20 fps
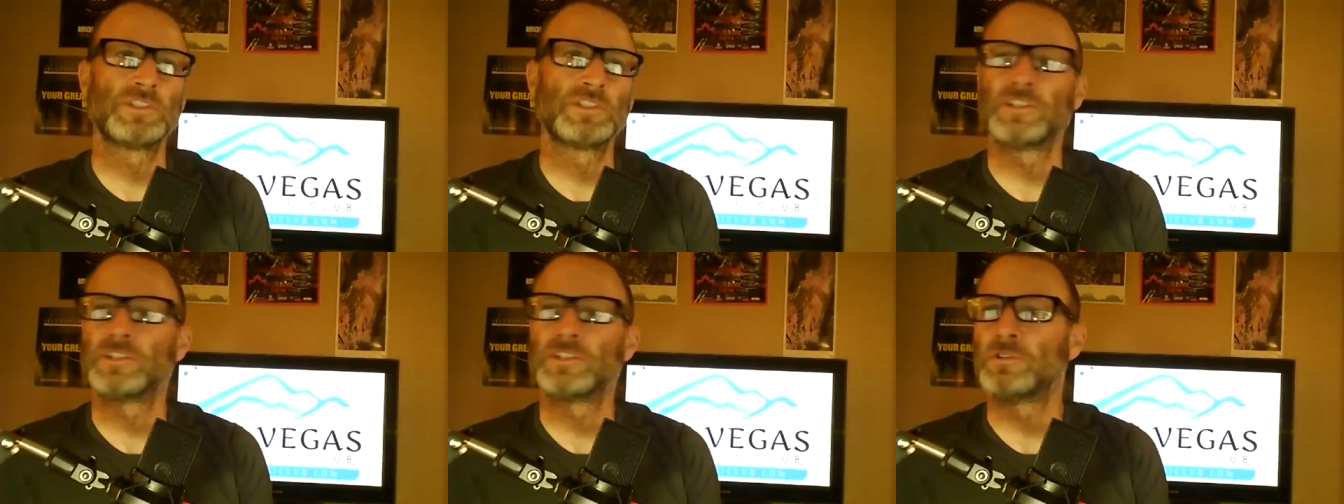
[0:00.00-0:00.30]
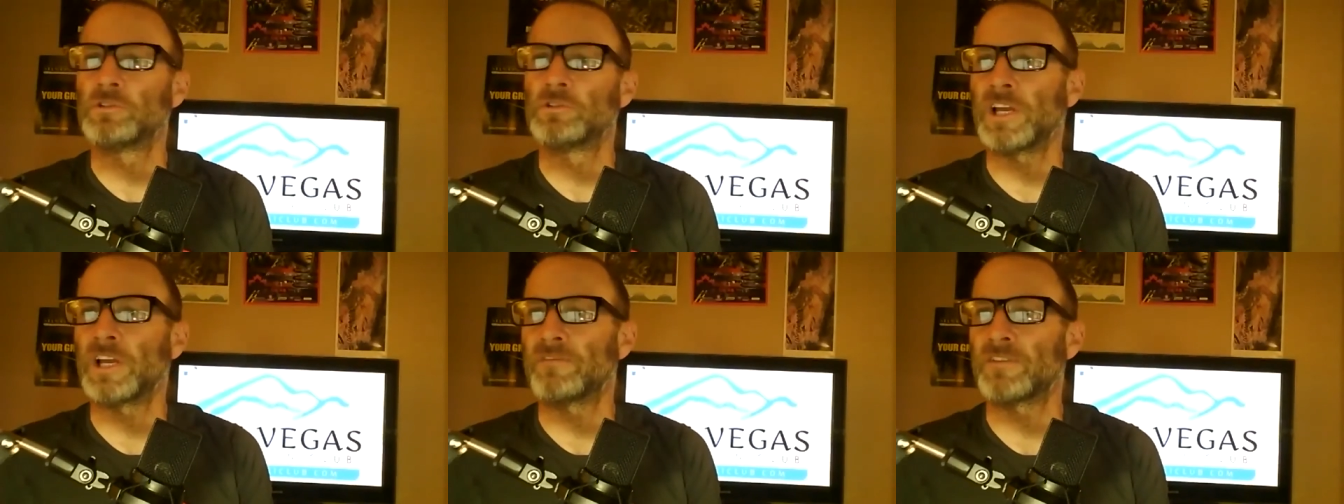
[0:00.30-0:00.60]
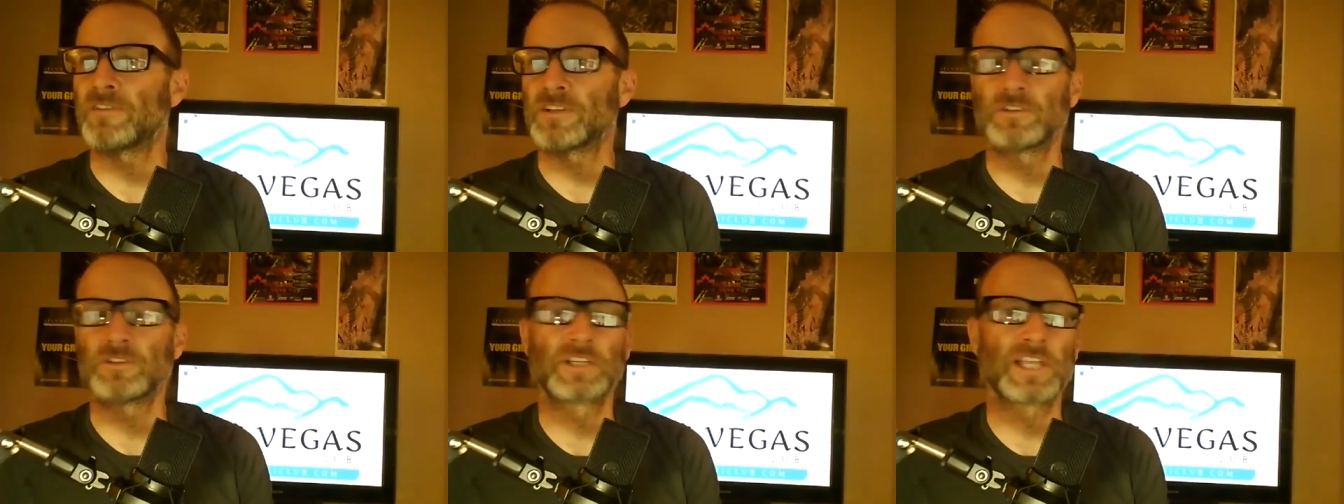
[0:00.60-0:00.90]
did you
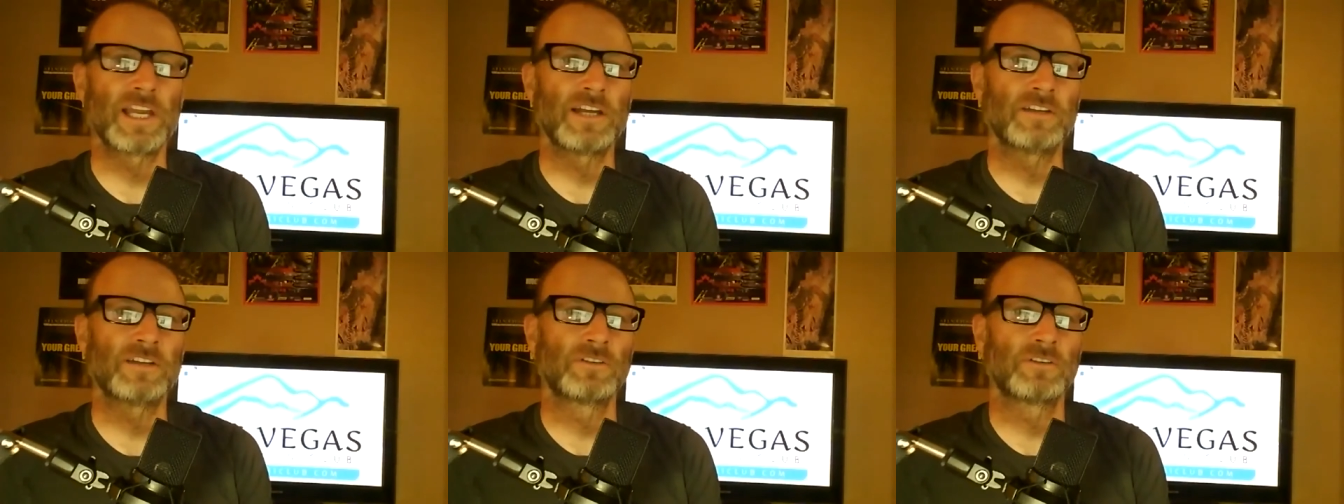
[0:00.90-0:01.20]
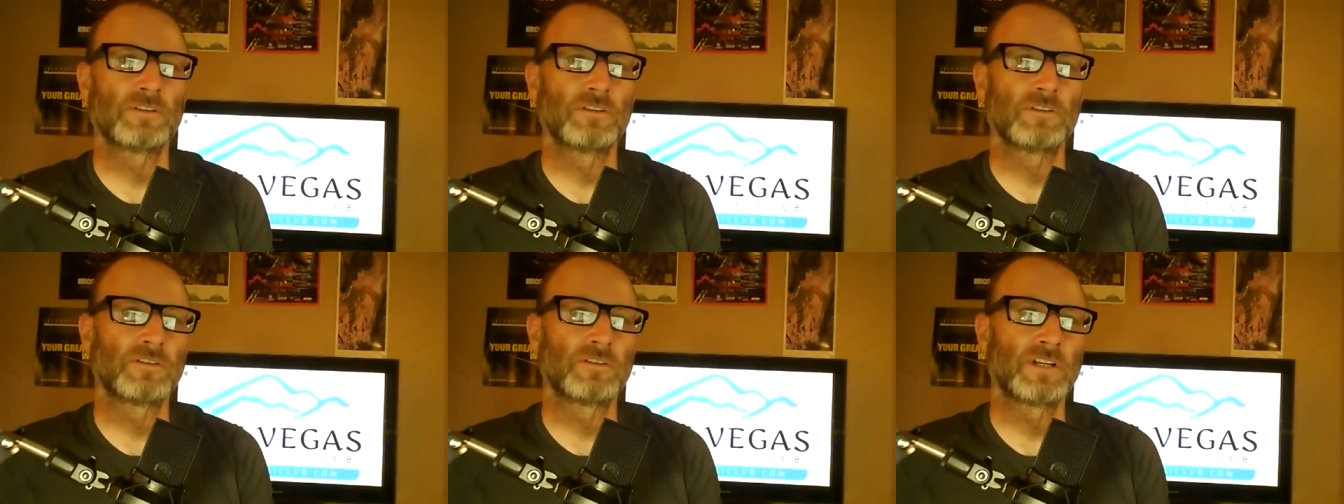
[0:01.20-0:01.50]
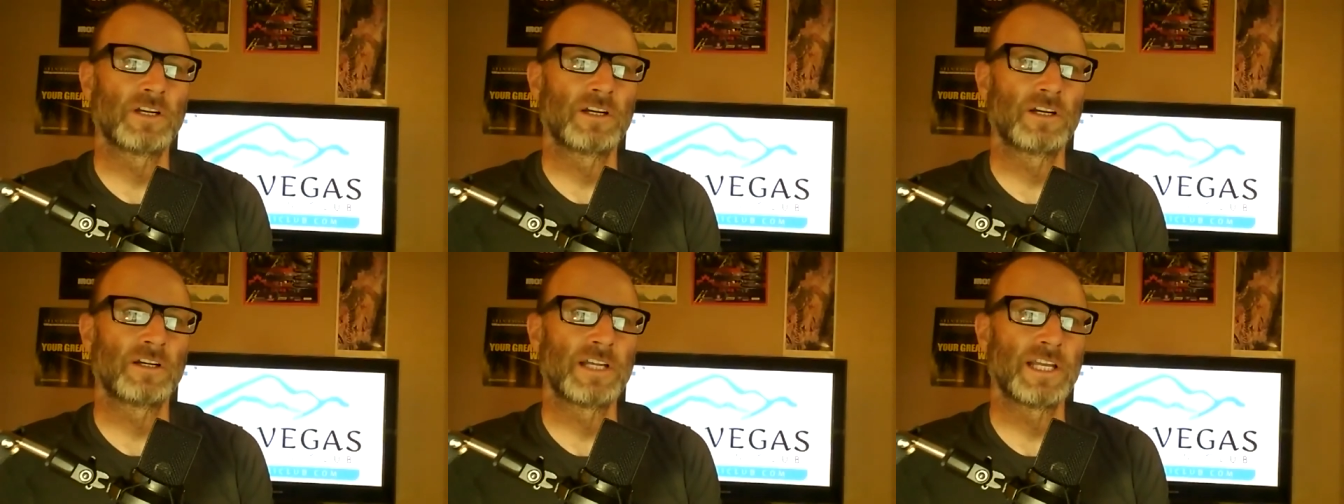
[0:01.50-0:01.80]
have on your
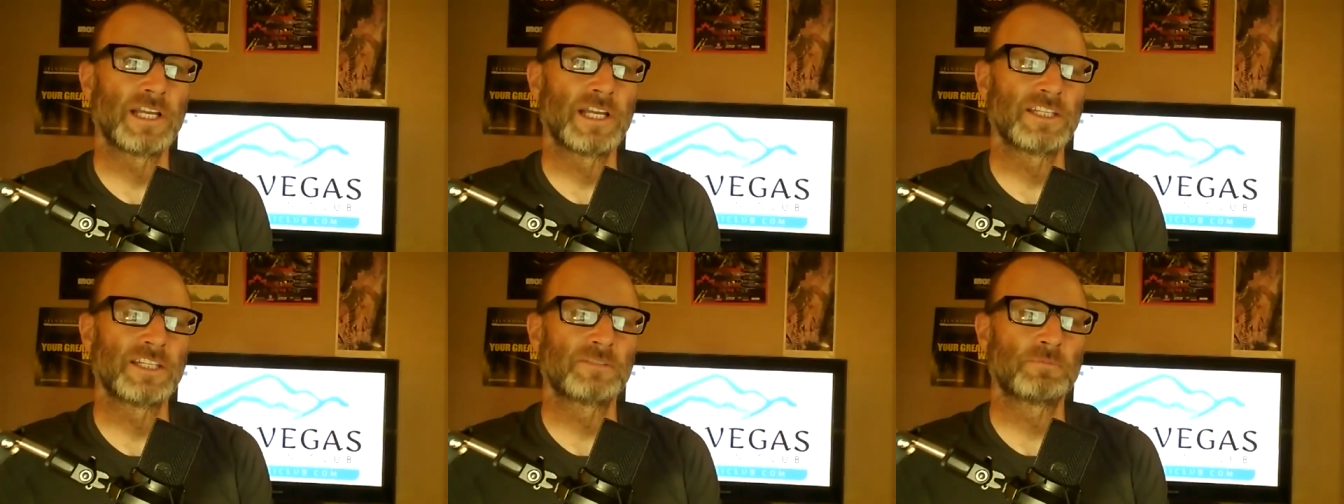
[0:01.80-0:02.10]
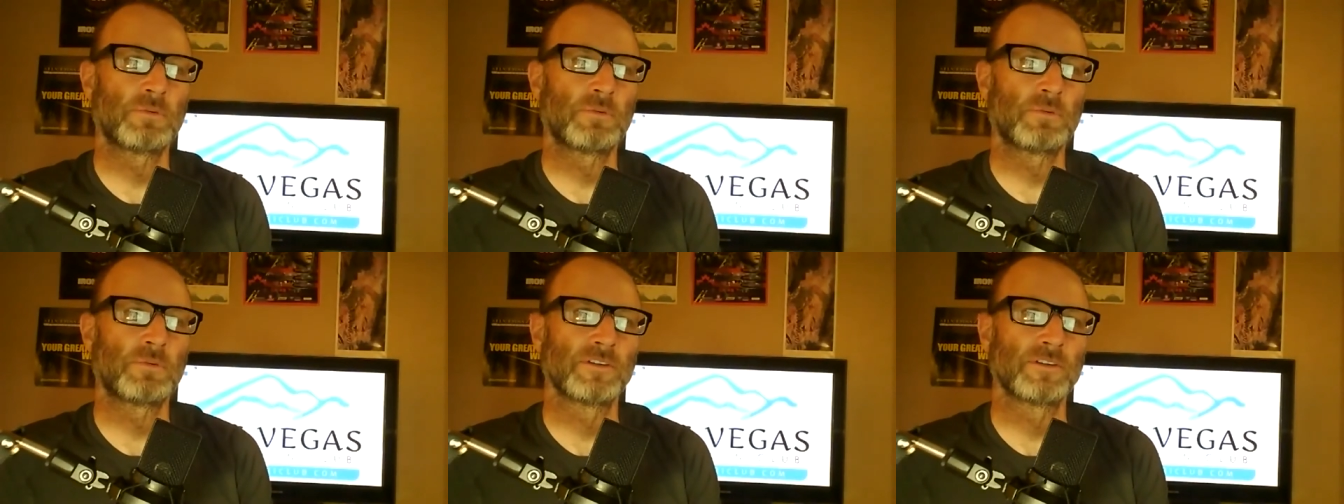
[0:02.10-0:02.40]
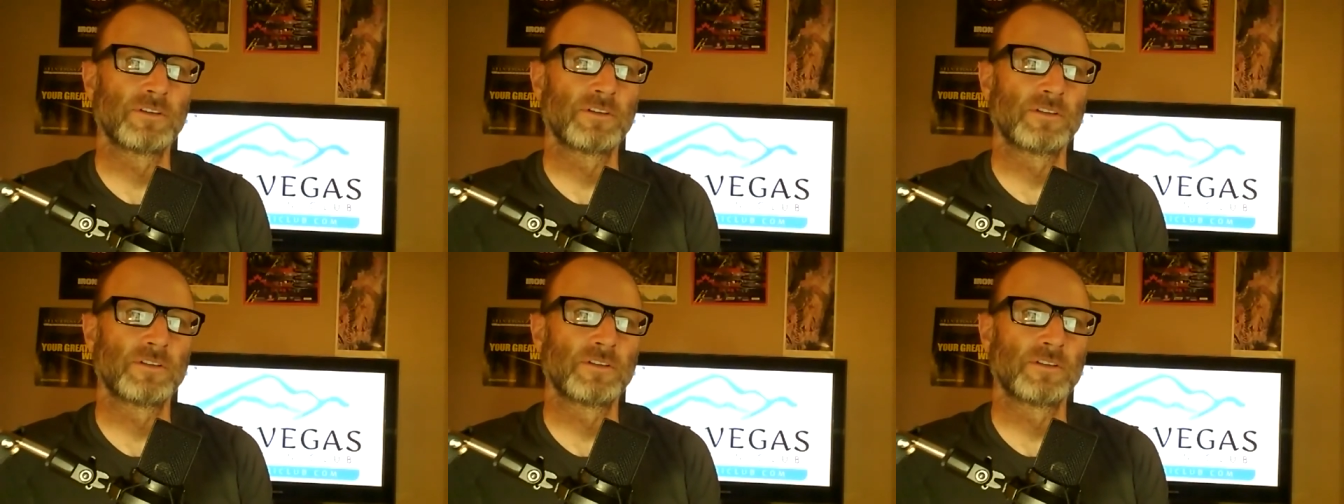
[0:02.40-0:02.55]
calendar at this point?